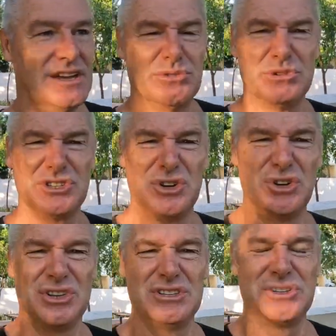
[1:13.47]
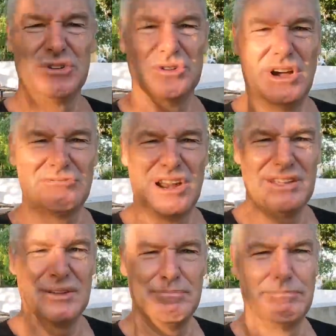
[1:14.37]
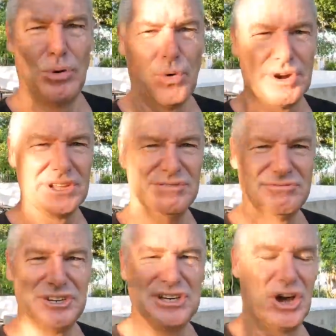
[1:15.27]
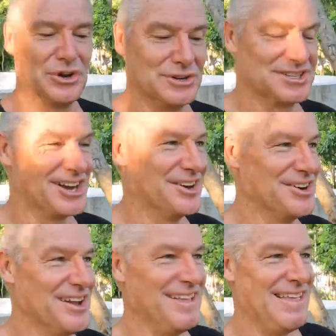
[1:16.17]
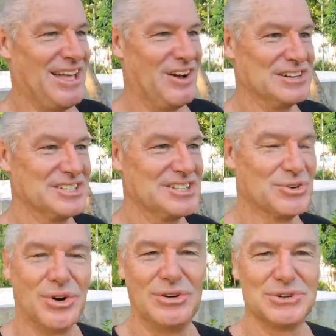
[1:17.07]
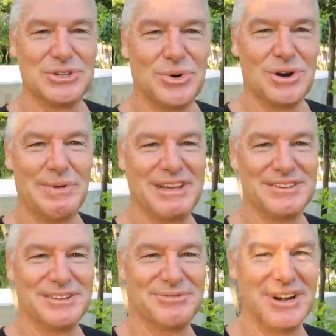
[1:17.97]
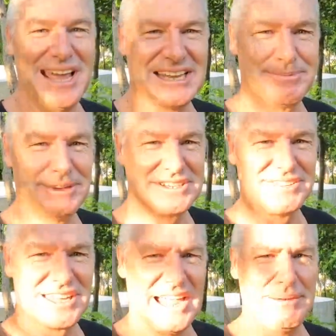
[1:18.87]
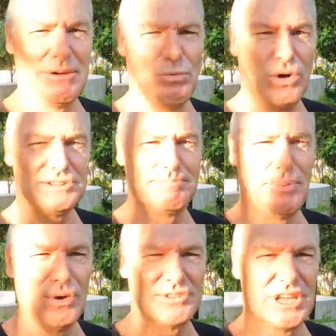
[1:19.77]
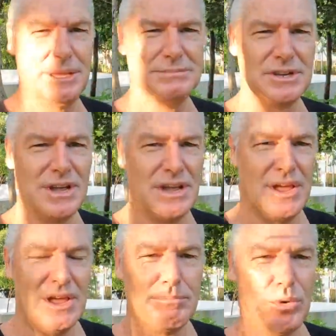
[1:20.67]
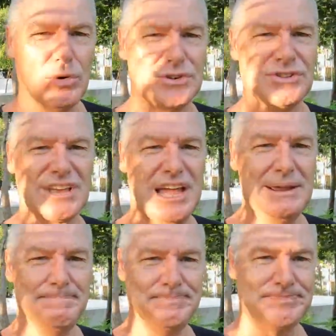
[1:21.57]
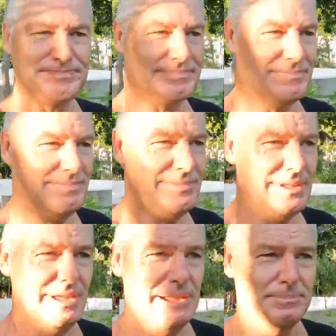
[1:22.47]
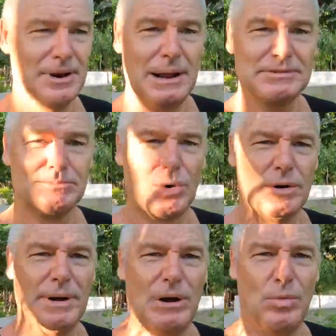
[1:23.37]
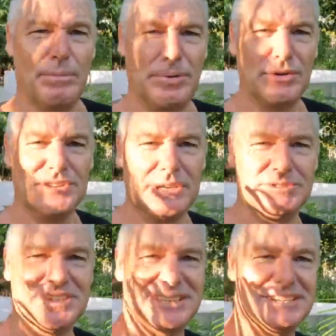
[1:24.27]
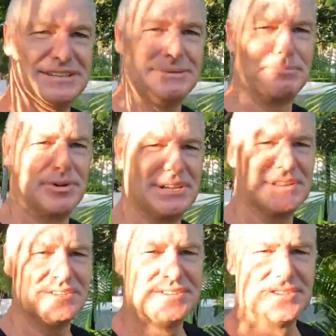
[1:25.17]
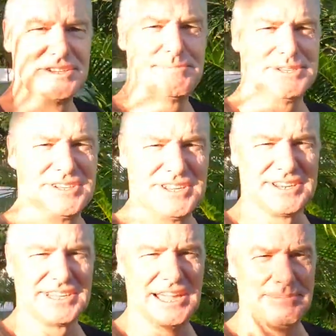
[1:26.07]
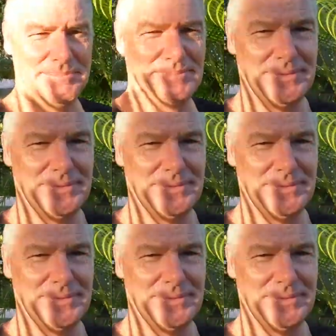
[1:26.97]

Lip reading: it would turn into a rather boring video. So I just thought I would talk about the different aspects of the game and what both teams brought to the game, and perhaps more about what both teams didn't bring to this particular game.